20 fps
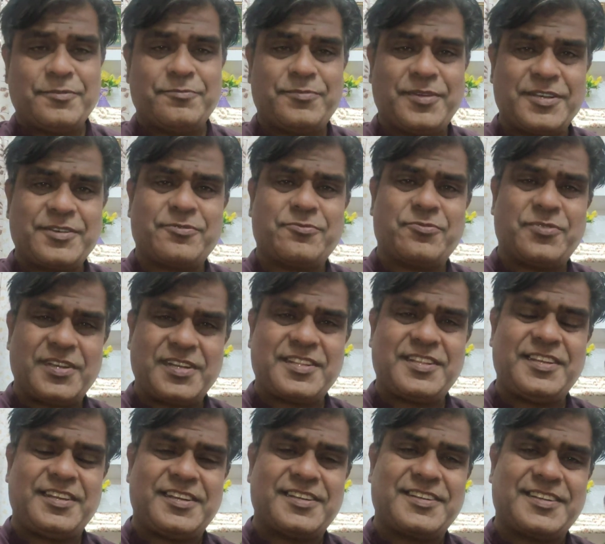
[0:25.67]
But
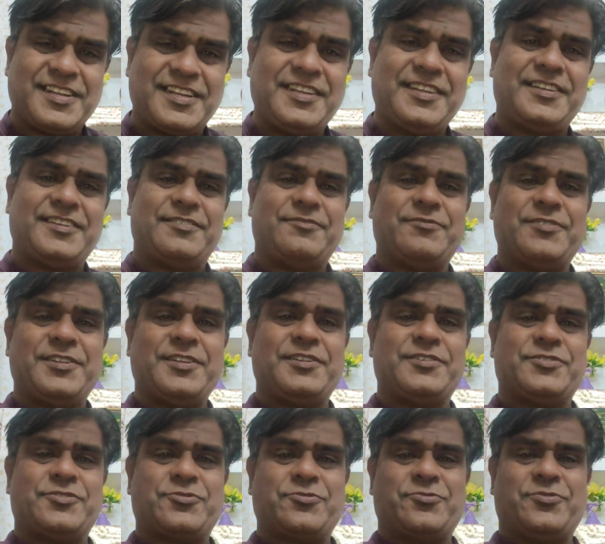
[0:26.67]
what they are telling
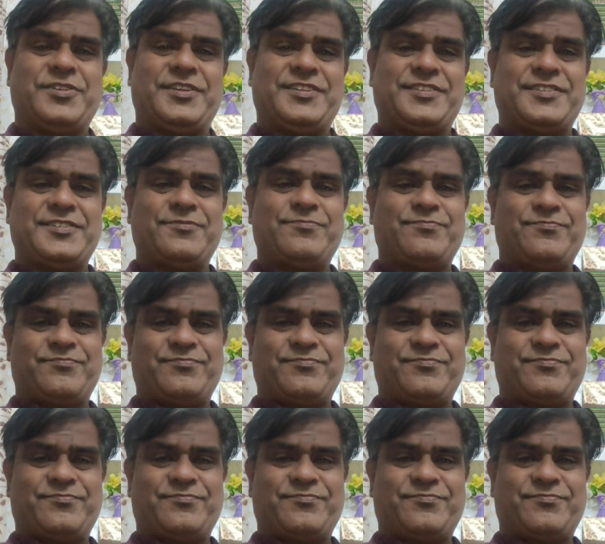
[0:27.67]
within stories,